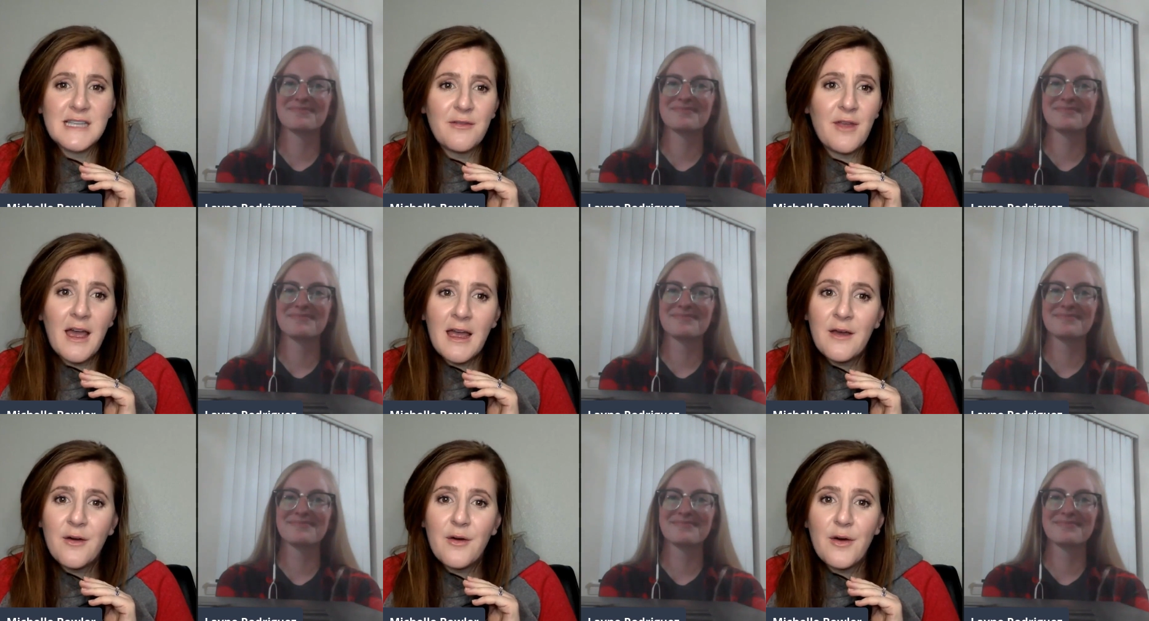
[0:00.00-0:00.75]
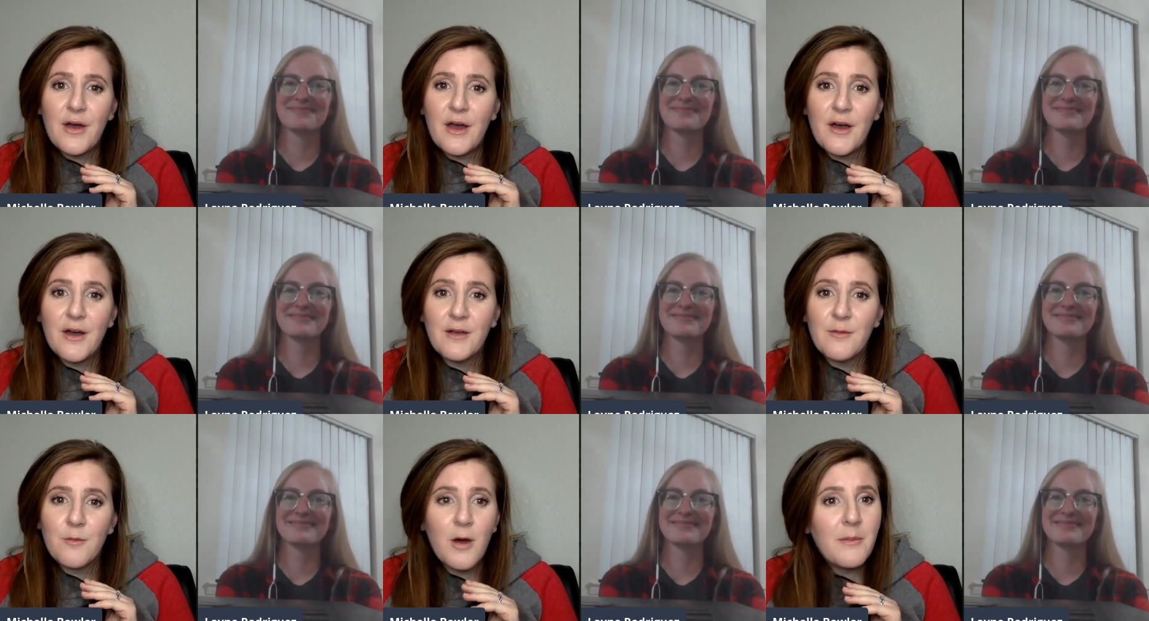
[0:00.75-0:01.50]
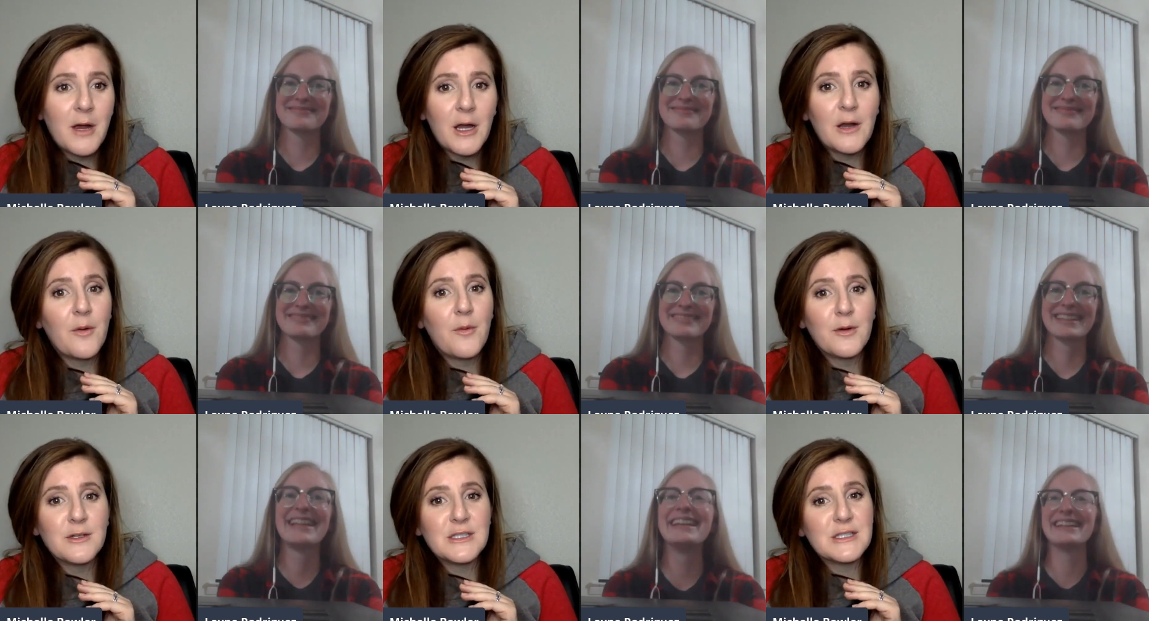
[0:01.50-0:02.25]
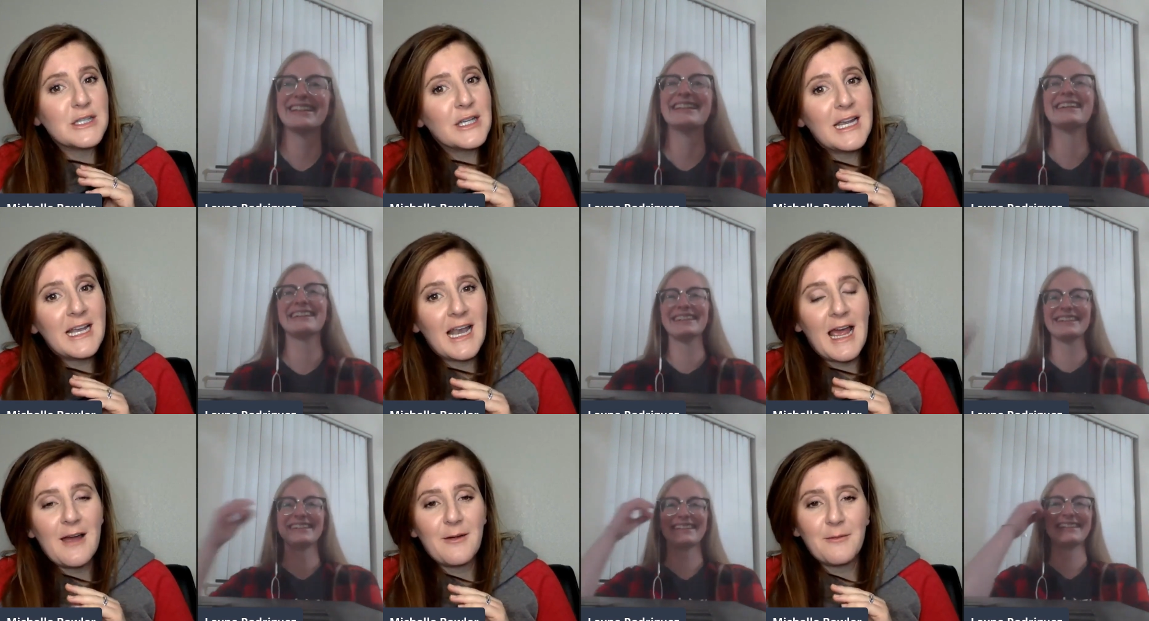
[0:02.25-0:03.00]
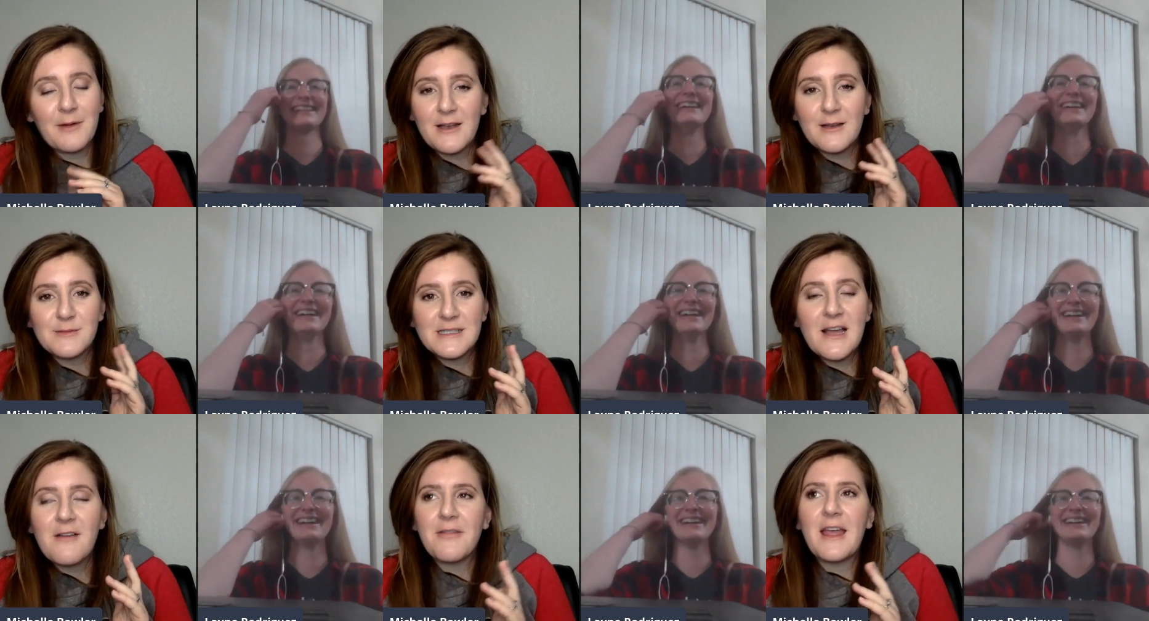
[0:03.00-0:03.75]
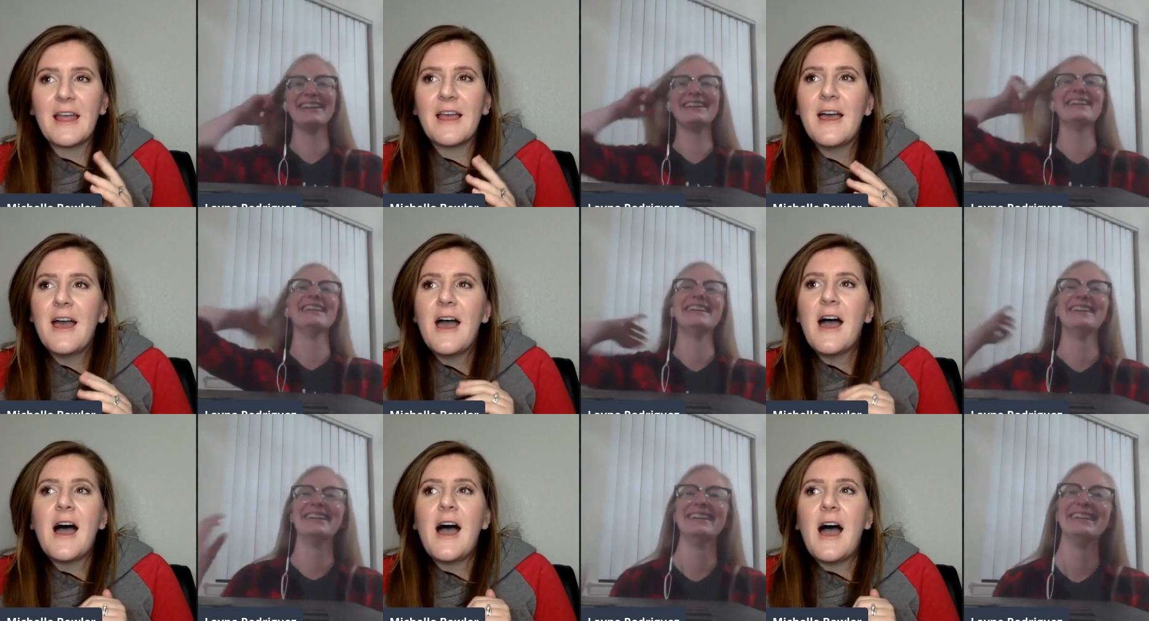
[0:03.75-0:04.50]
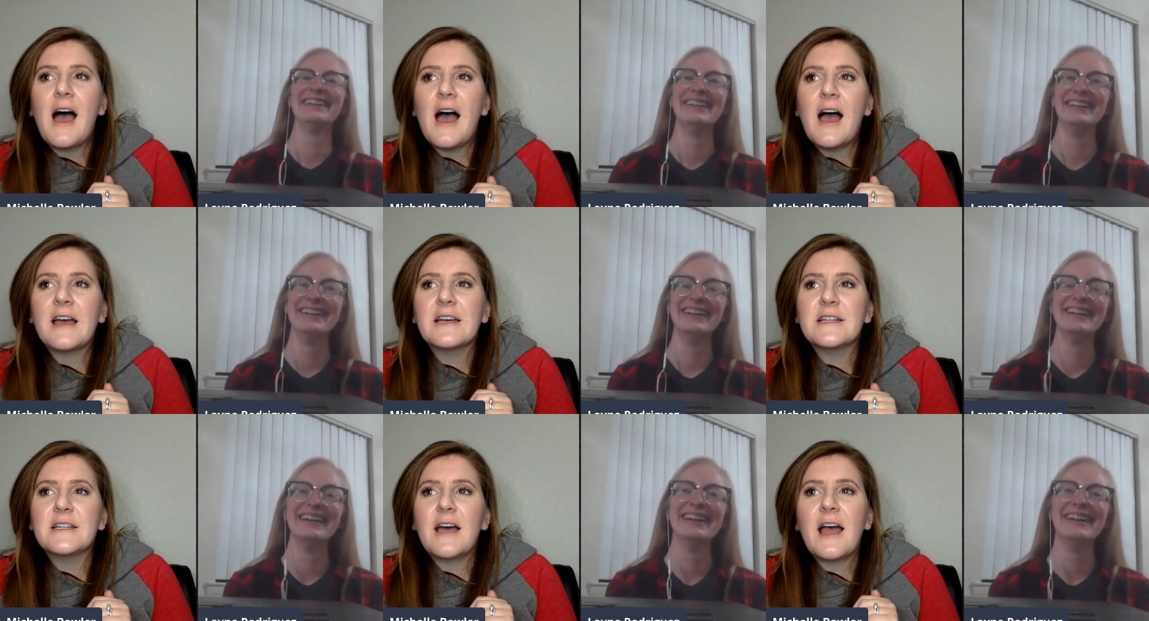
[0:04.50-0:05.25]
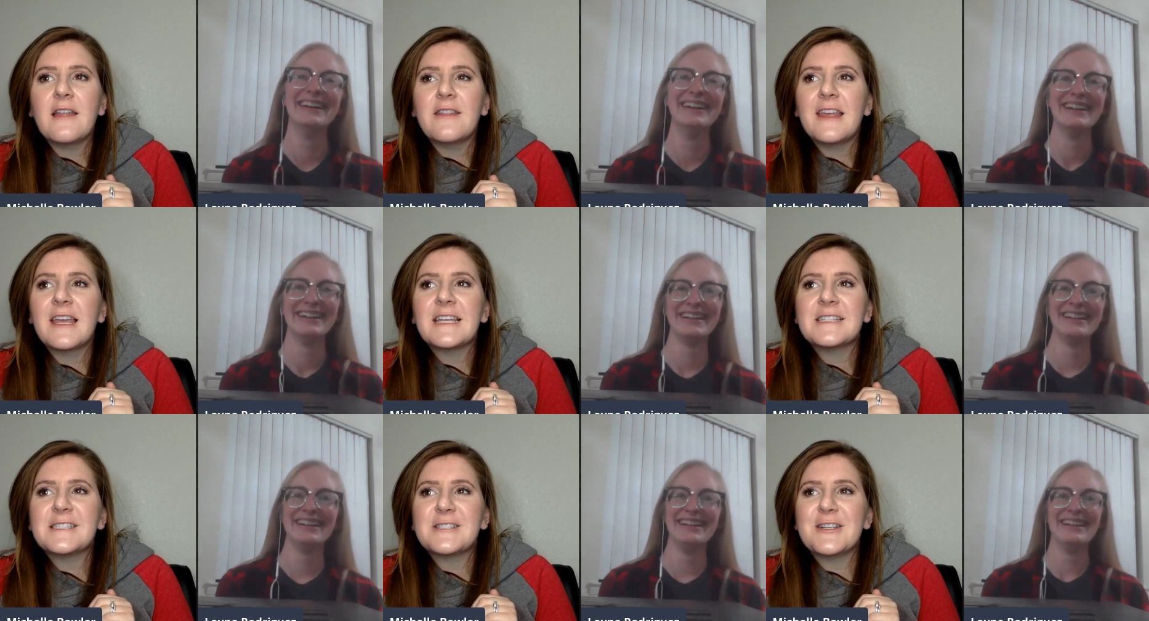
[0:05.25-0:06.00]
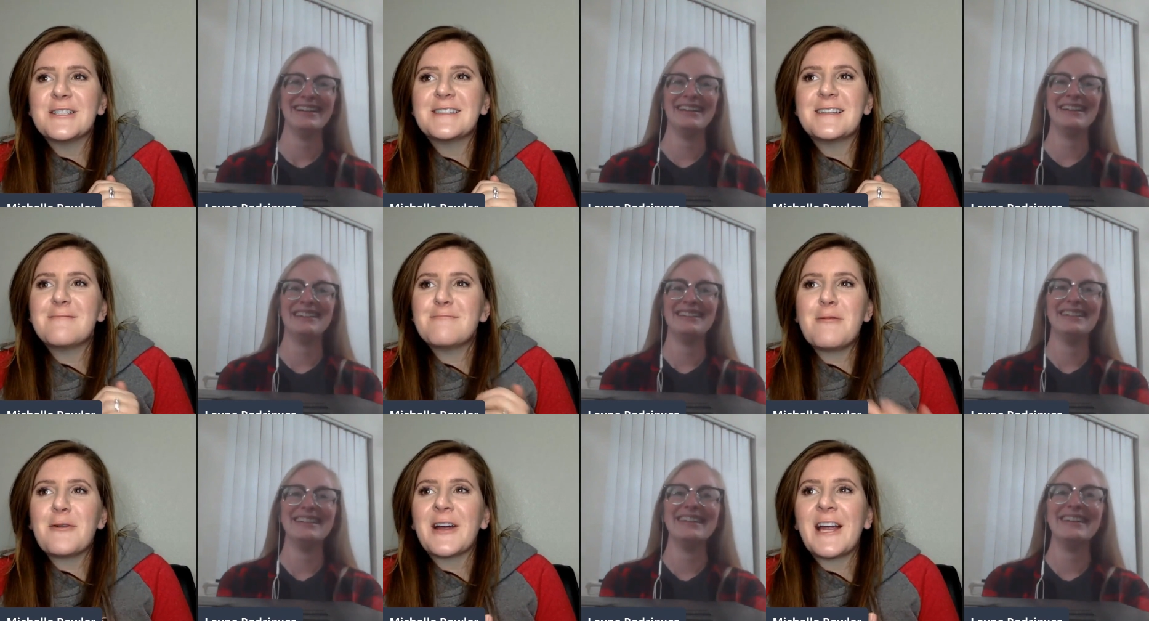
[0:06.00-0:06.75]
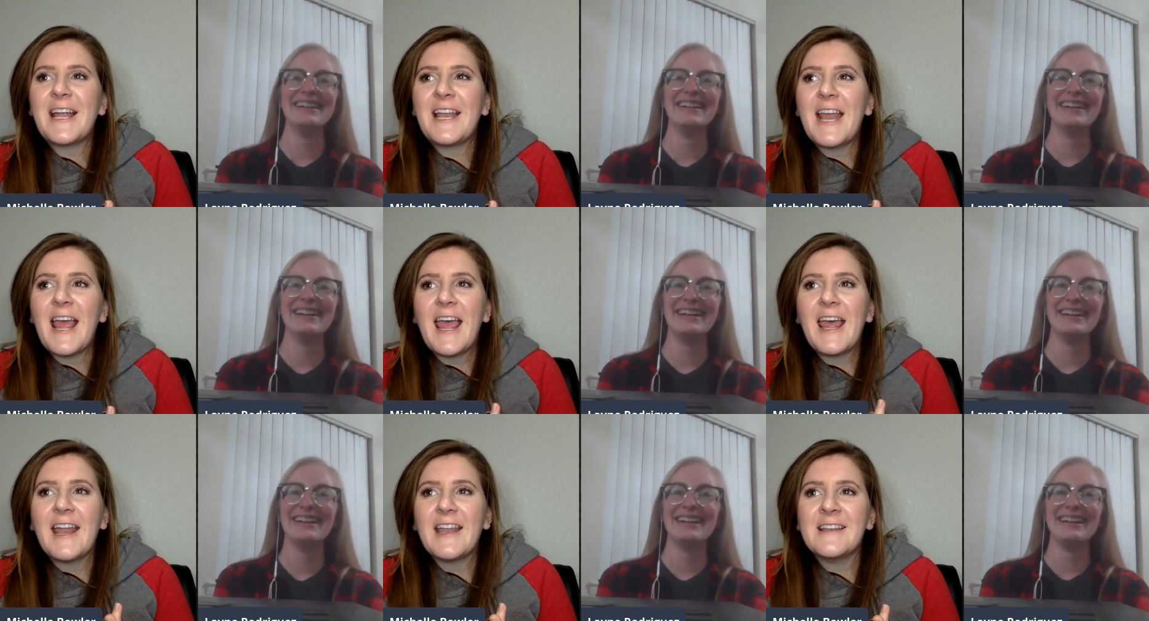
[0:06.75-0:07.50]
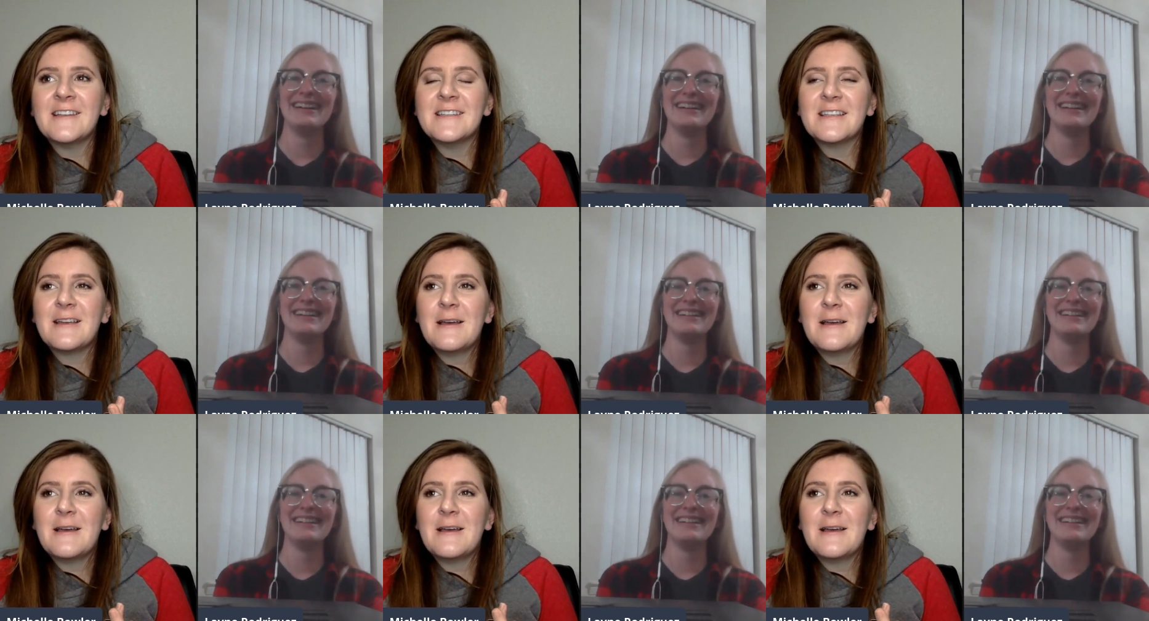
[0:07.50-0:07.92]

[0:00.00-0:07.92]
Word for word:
Speaker 1: down the aisle on Walmart, or just looking at random stuff. Like, I think it's just important, and